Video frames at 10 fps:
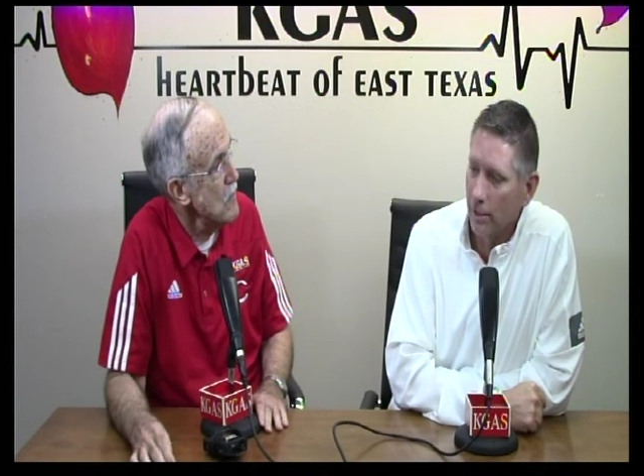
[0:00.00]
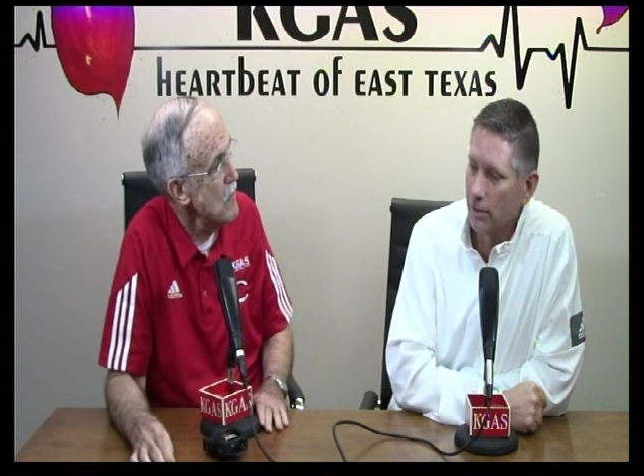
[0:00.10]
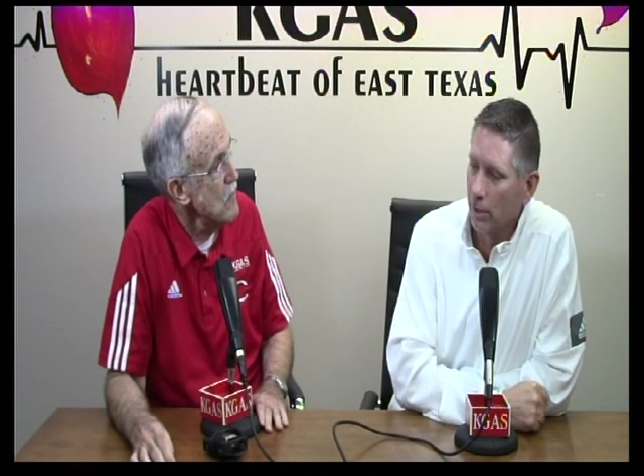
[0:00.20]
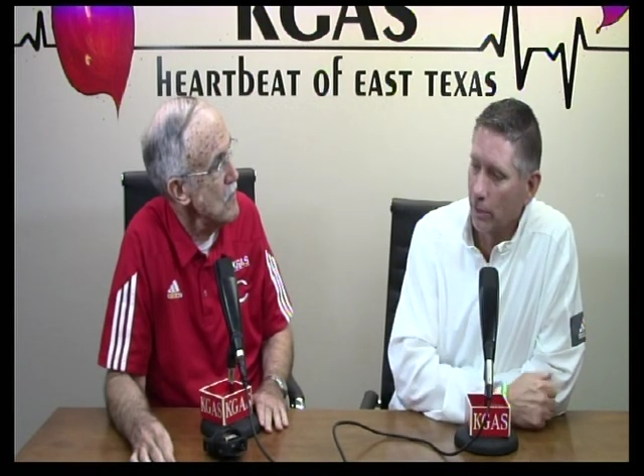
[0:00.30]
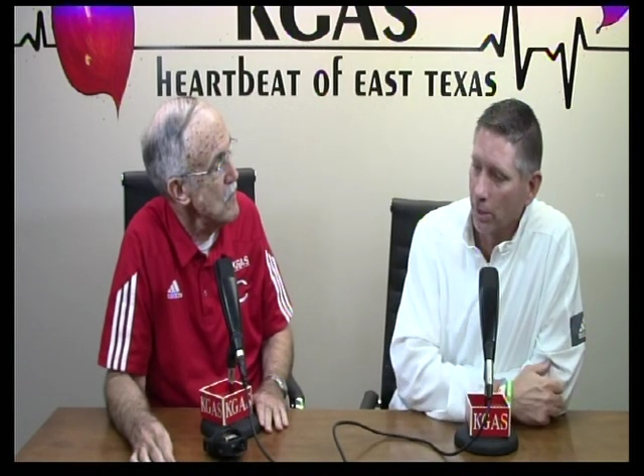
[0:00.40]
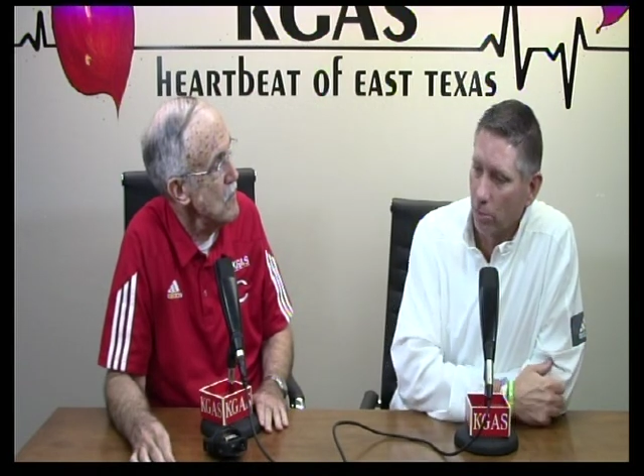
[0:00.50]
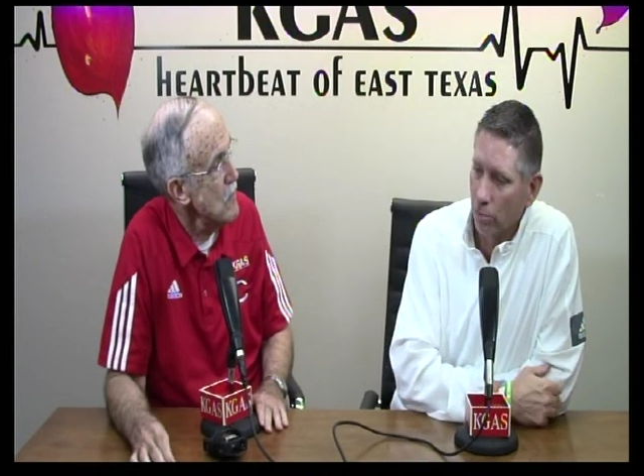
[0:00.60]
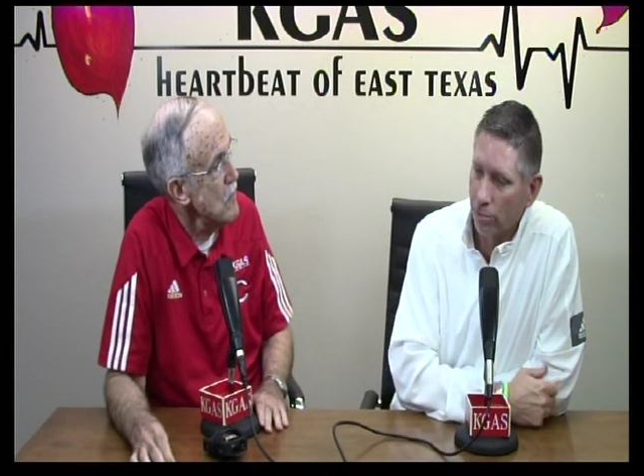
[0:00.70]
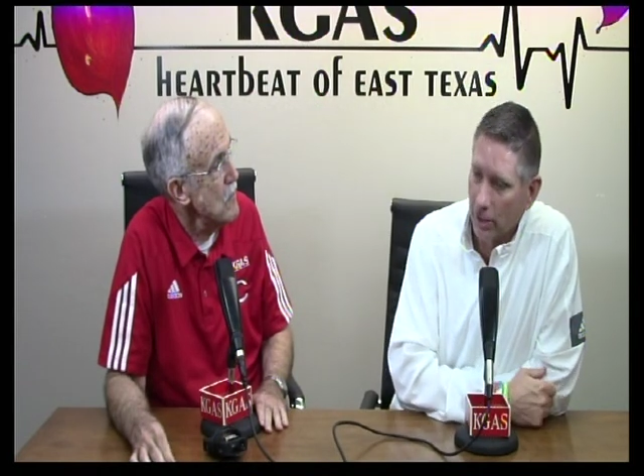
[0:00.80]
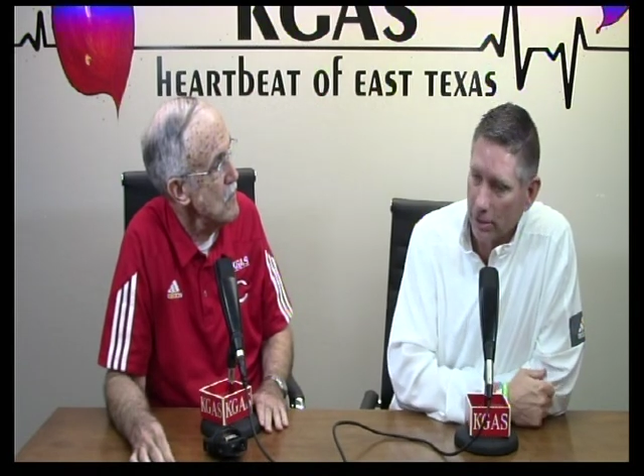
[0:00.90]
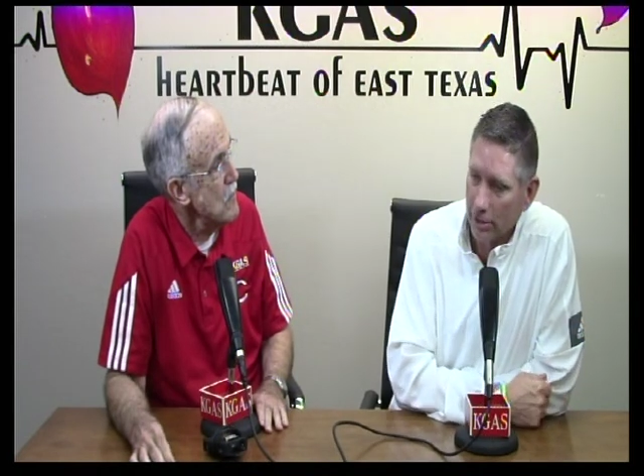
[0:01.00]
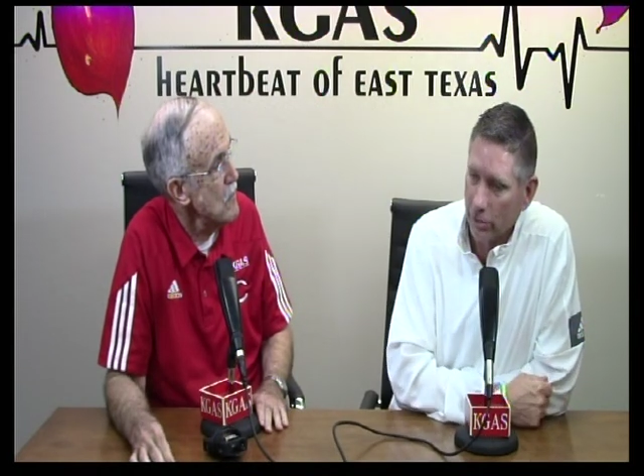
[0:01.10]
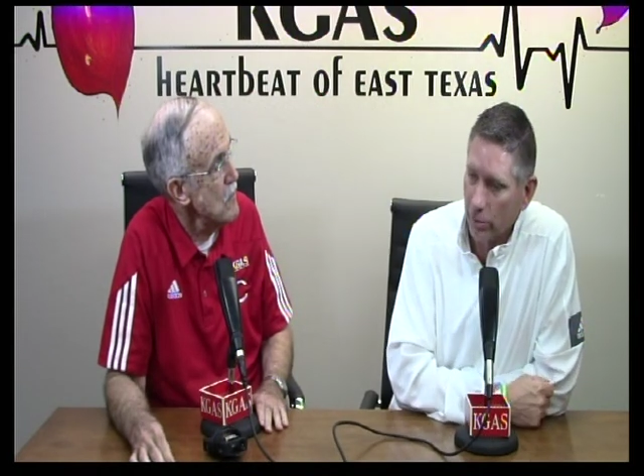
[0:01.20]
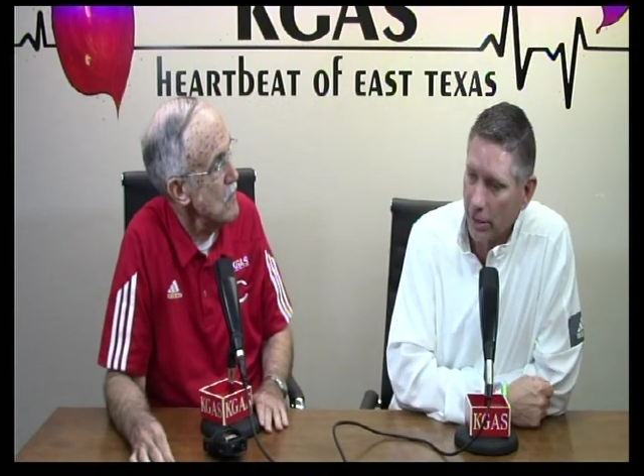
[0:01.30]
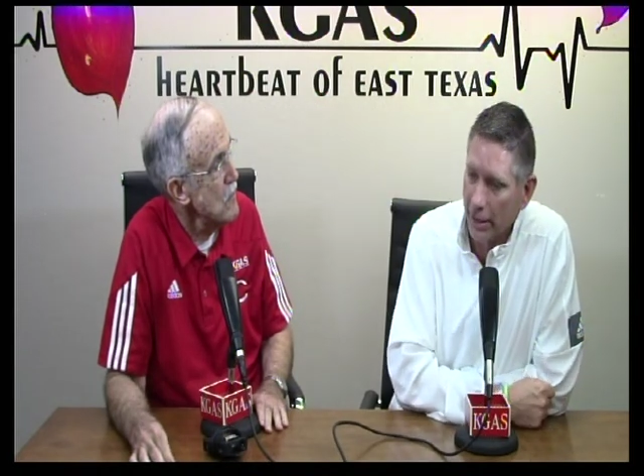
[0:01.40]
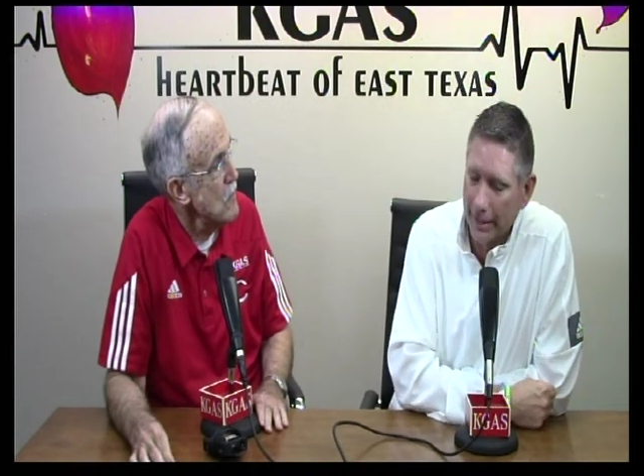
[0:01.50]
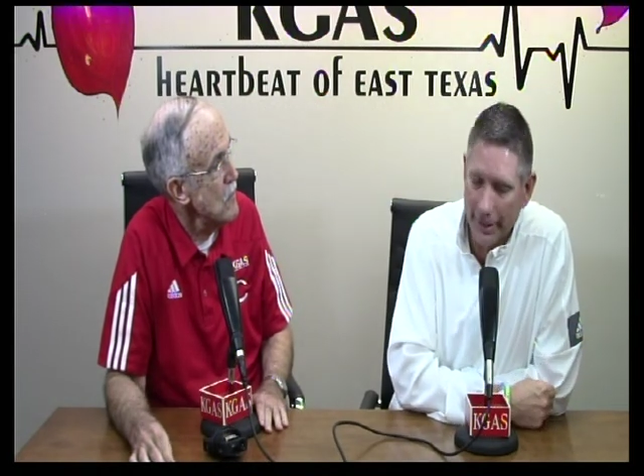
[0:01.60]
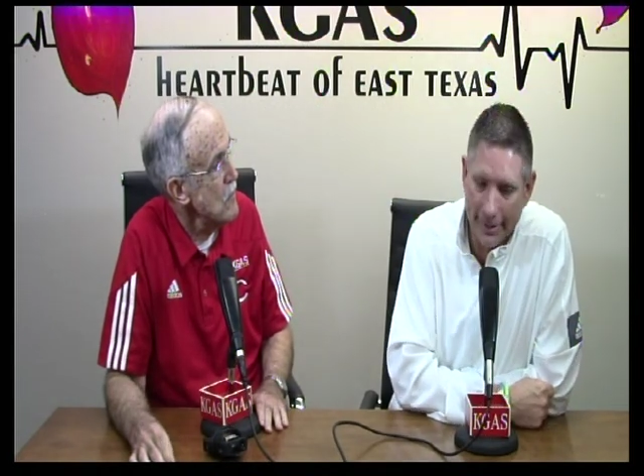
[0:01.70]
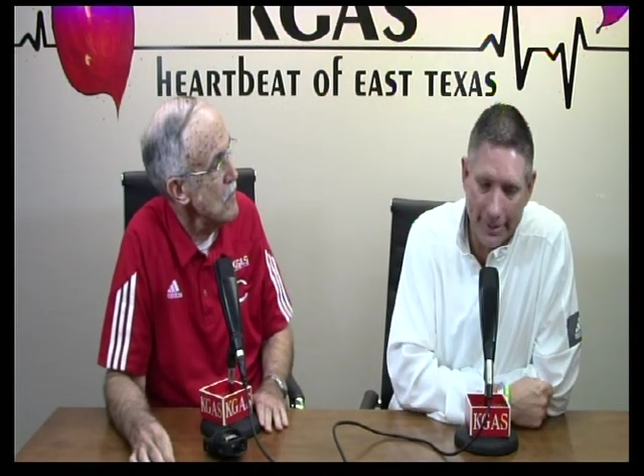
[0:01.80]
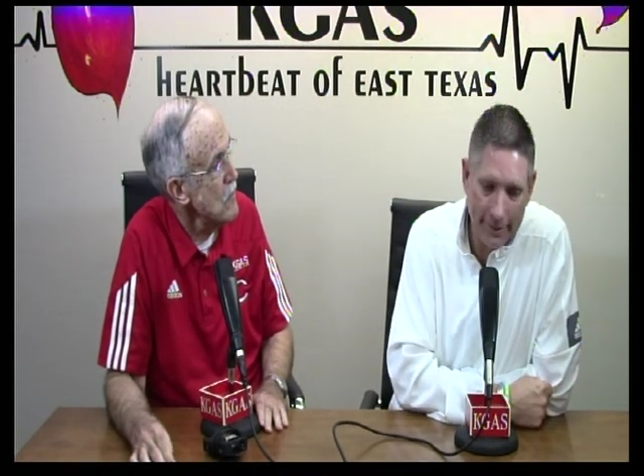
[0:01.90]
I thought we had more fun this week,
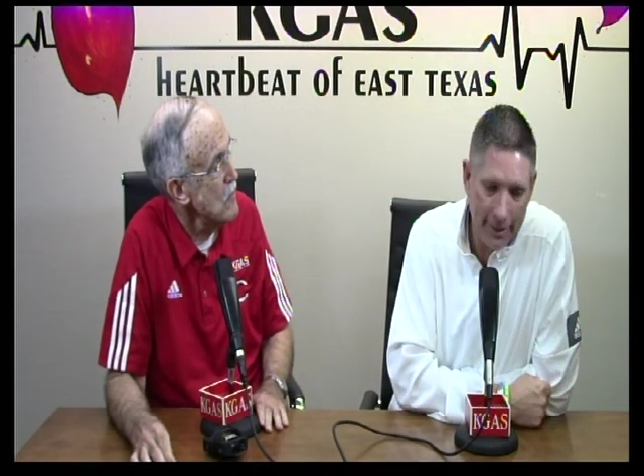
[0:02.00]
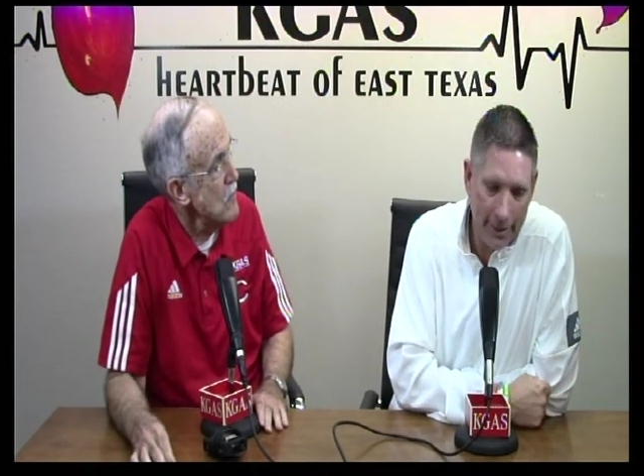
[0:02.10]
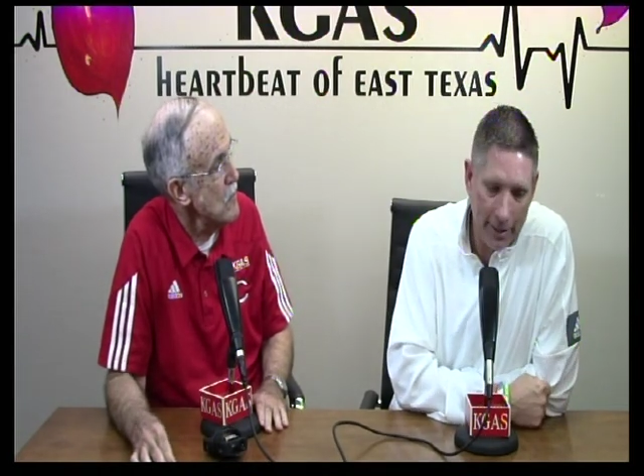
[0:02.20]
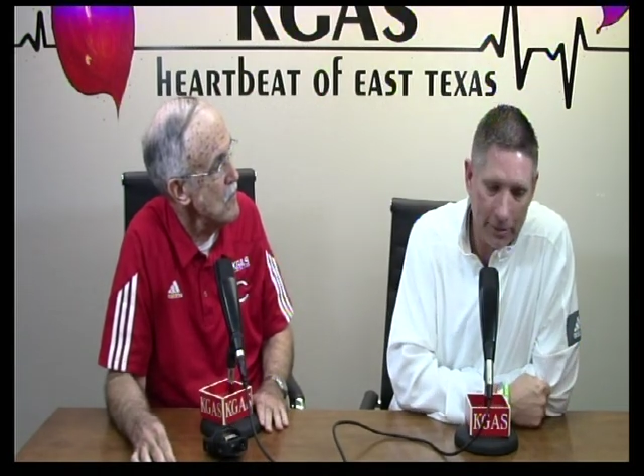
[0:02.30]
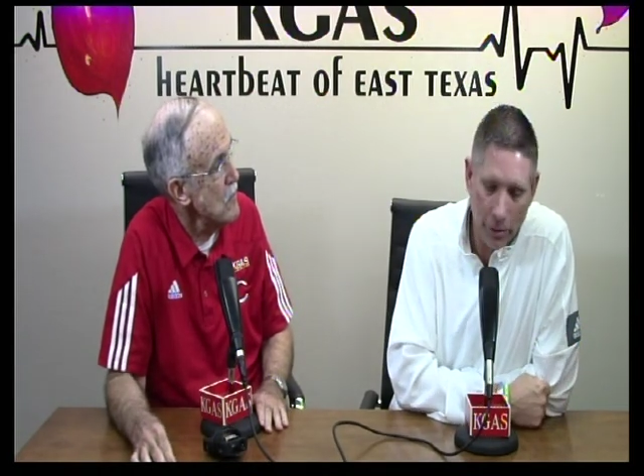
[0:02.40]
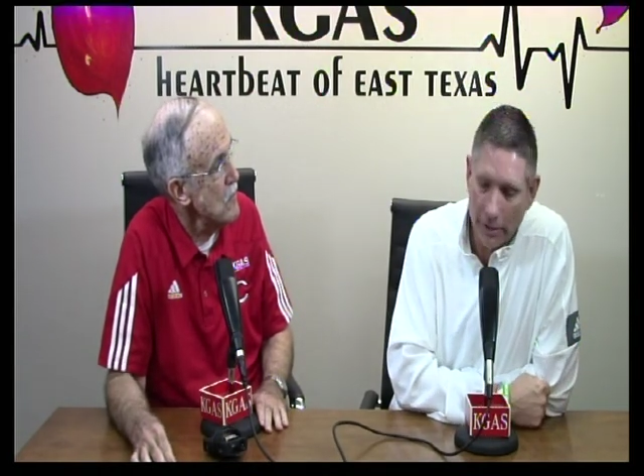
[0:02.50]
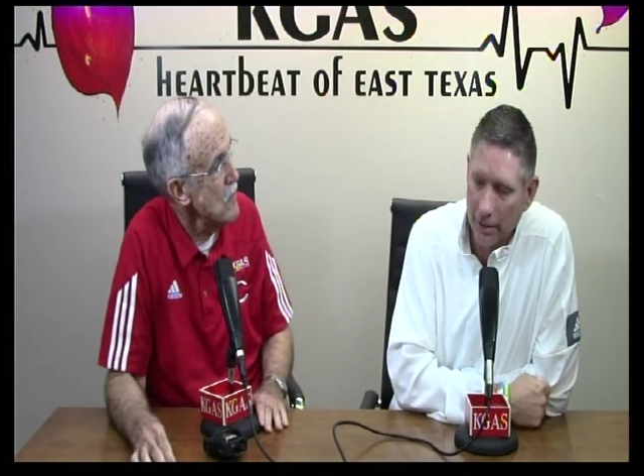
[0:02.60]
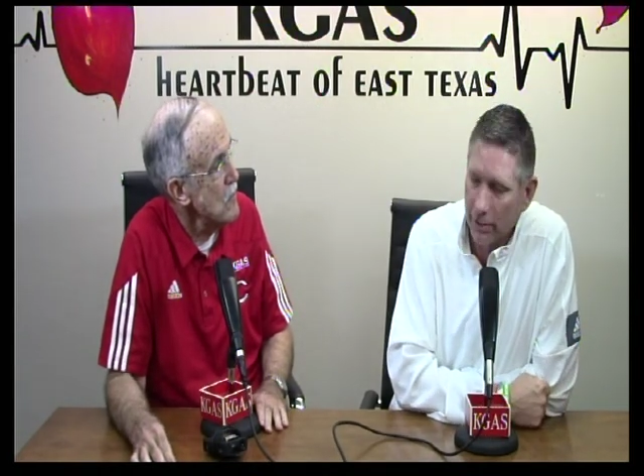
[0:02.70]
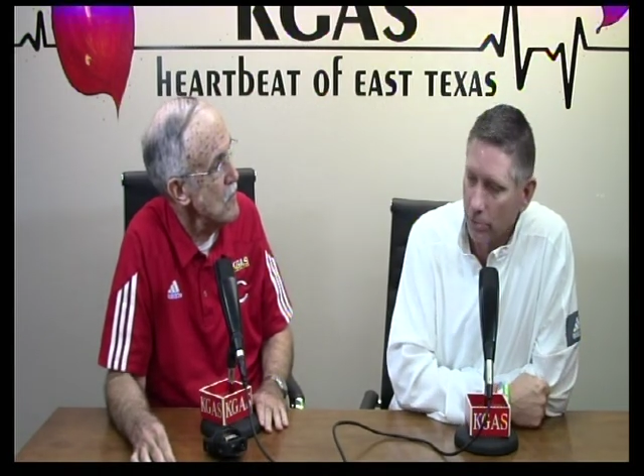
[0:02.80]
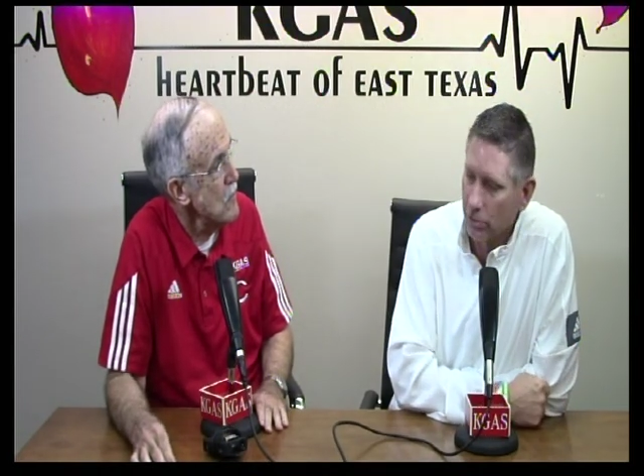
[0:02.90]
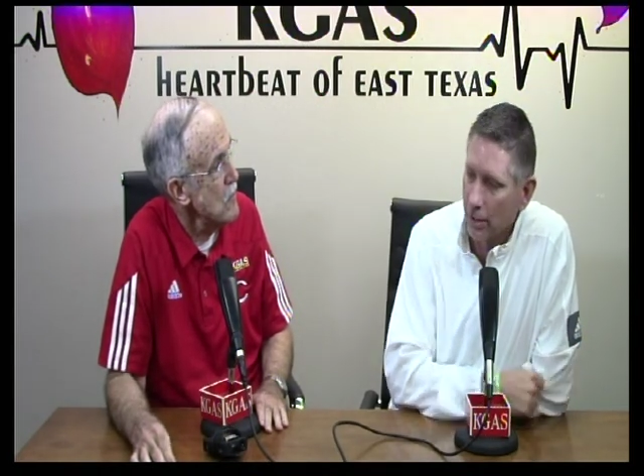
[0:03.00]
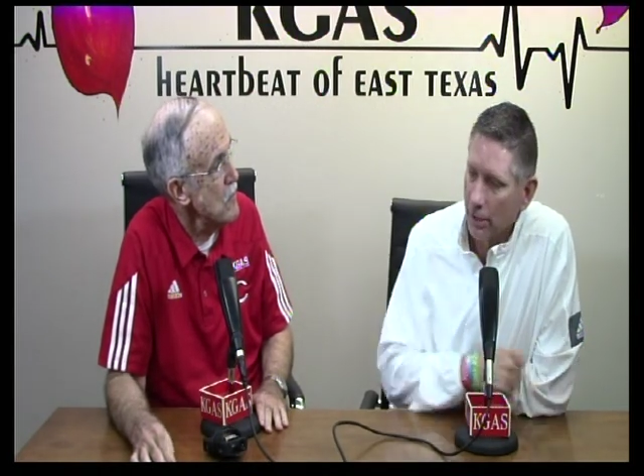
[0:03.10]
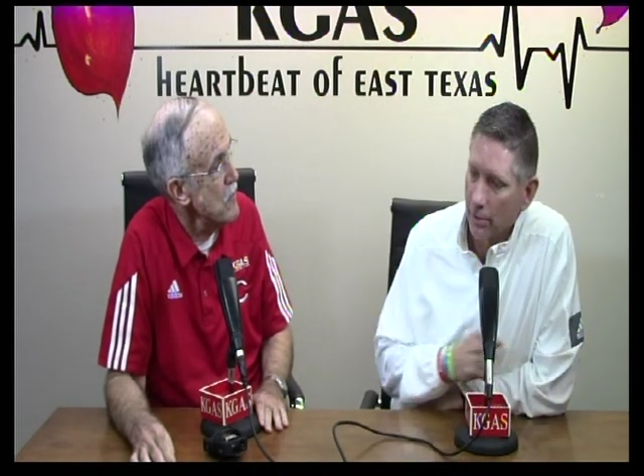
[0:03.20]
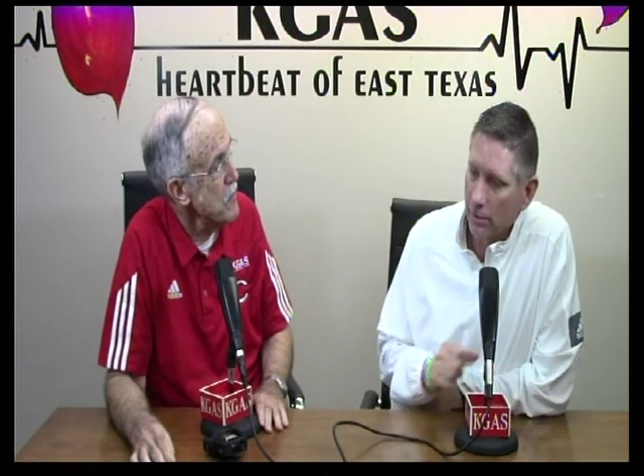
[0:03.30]
and so I think you'll see it